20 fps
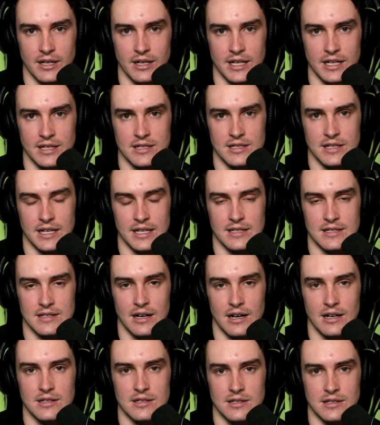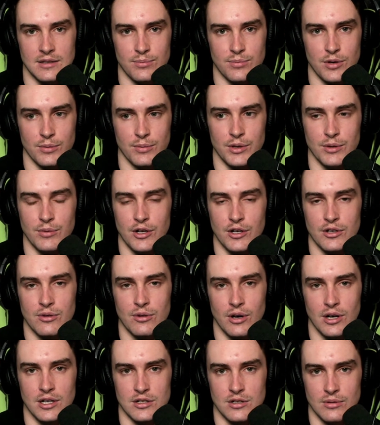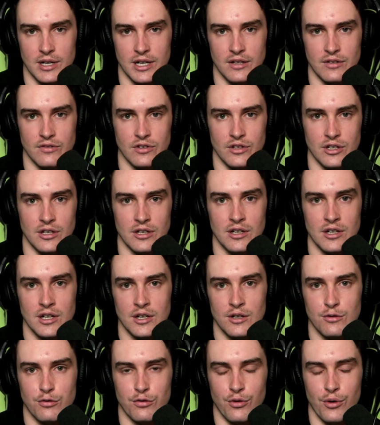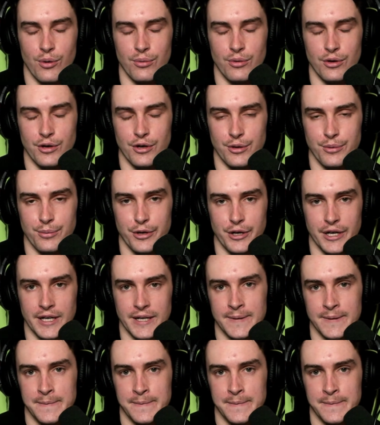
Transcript: I guess, against us, and probably weren't quite as ready for what we're going to bring.